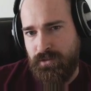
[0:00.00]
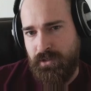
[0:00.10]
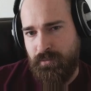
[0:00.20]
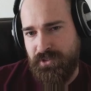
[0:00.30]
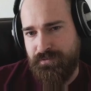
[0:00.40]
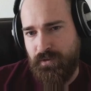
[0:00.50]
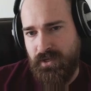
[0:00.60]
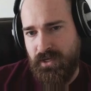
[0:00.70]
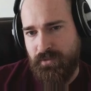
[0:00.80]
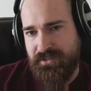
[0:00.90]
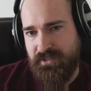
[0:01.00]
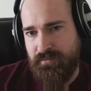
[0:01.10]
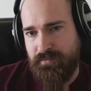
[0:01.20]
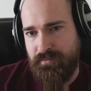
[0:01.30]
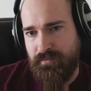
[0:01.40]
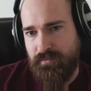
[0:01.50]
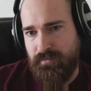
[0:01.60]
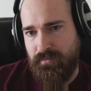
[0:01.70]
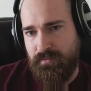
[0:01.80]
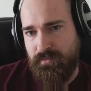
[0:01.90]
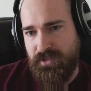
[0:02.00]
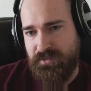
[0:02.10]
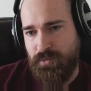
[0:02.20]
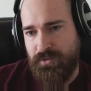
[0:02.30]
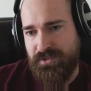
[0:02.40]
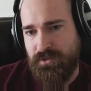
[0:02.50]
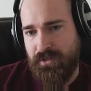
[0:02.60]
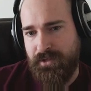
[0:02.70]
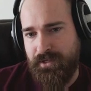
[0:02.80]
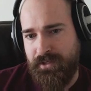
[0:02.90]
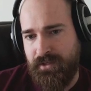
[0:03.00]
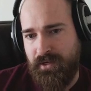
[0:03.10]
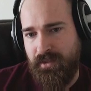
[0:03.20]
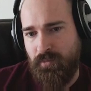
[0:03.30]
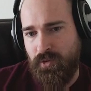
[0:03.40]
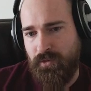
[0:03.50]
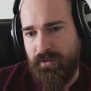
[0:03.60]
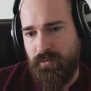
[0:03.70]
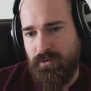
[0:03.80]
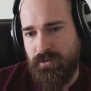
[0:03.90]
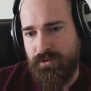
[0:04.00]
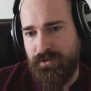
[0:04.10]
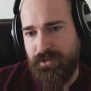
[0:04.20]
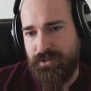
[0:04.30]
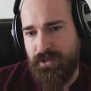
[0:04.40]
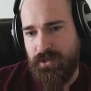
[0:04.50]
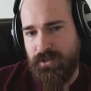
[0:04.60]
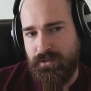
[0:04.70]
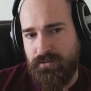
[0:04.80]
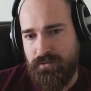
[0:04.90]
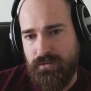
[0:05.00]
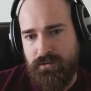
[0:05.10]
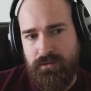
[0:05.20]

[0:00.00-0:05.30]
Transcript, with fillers: and then we just full conquest him, explore this whole area, and then we'll holy war Ndongo,